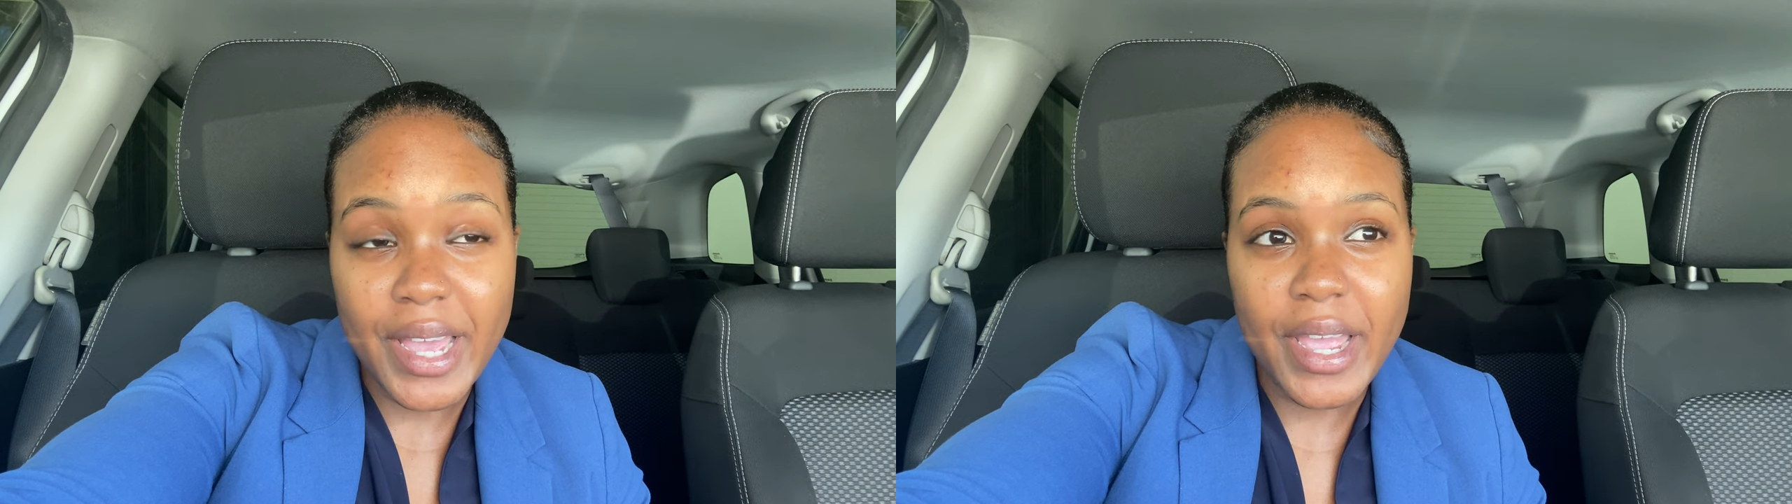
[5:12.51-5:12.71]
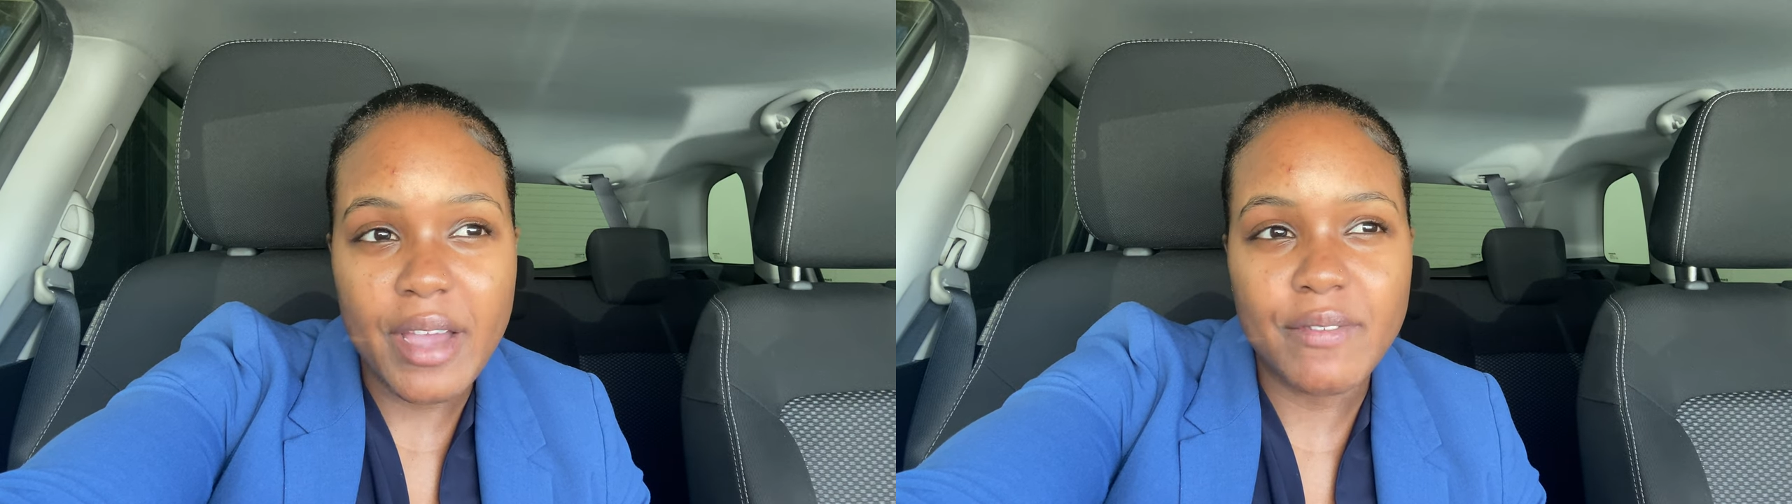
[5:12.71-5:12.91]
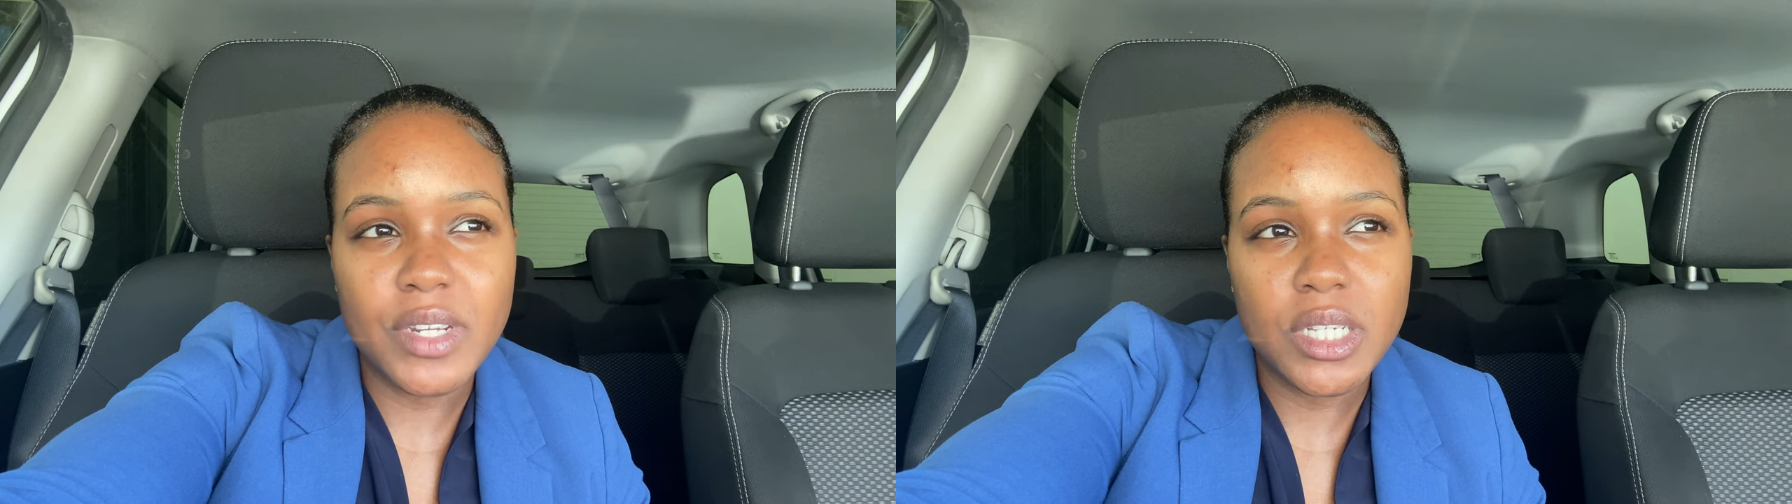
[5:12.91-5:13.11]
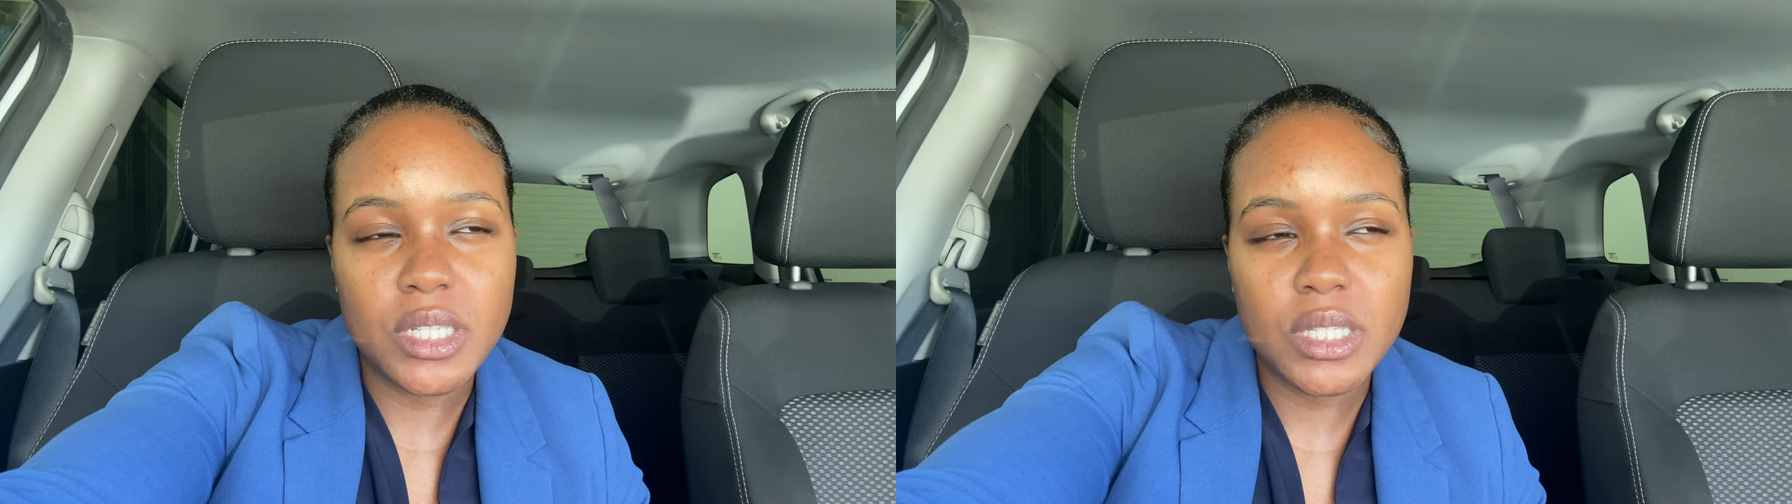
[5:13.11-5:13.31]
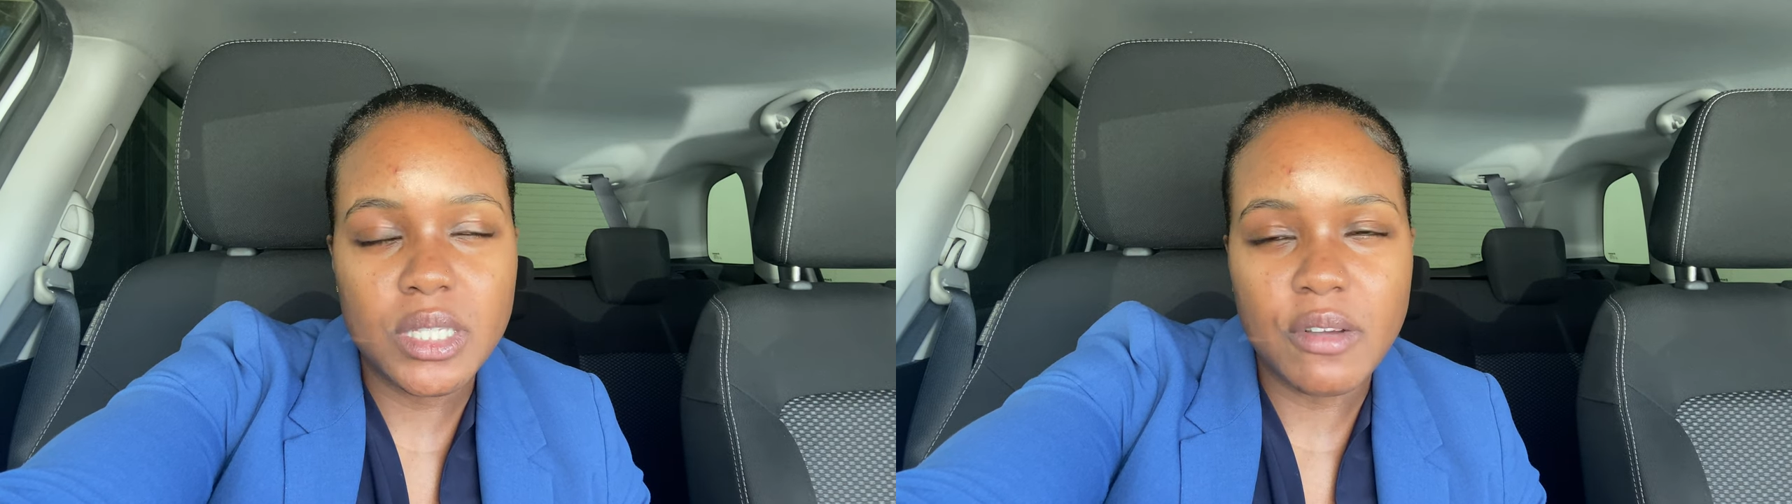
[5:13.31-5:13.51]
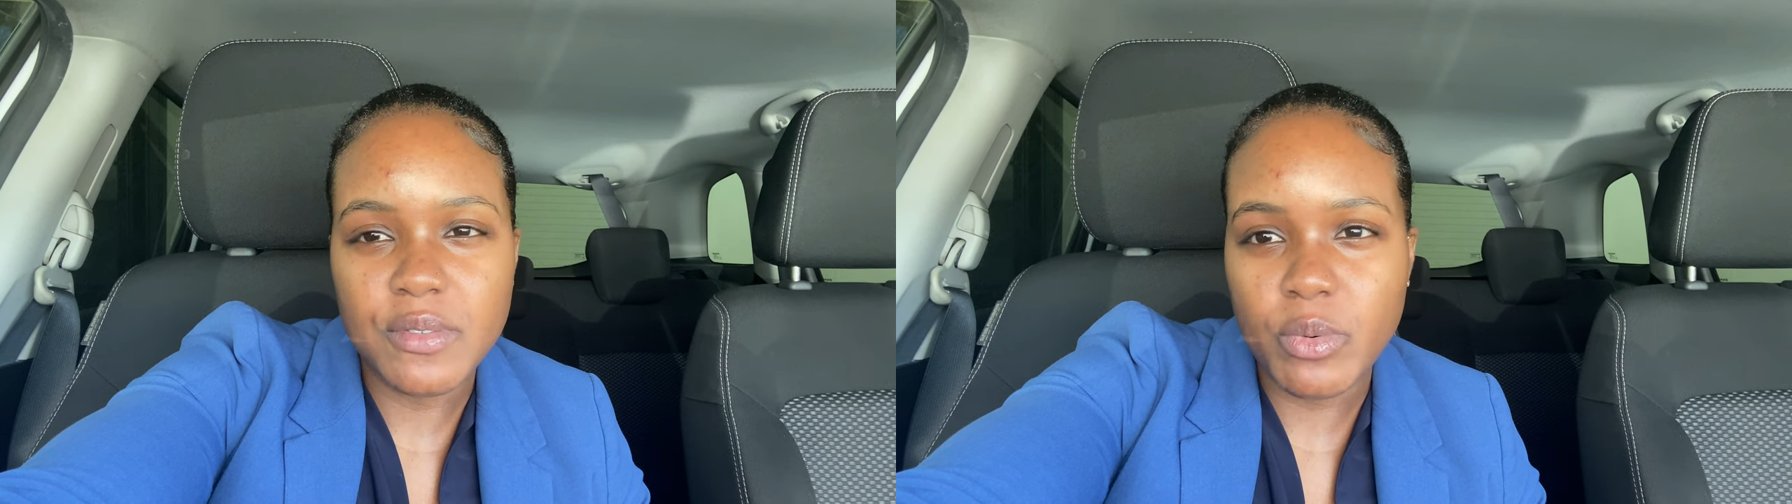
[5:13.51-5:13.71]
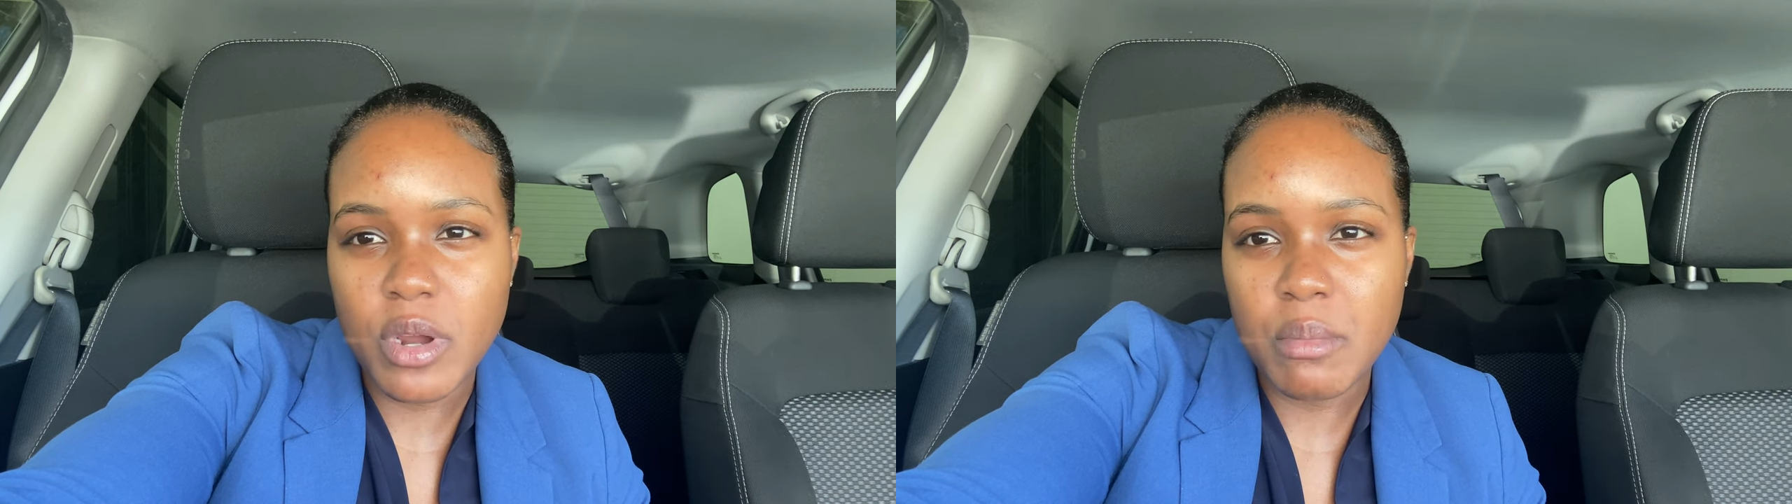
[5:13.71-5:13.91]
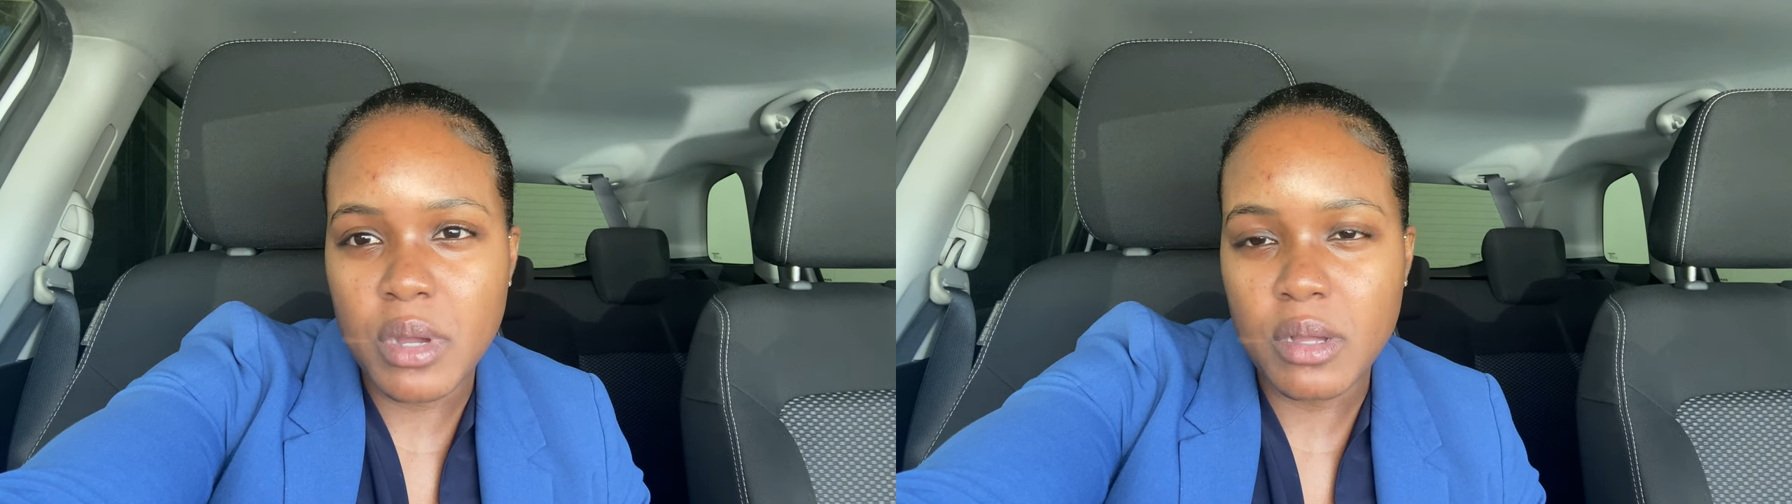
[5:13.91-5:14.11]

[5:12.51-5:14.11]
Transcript: I have this software on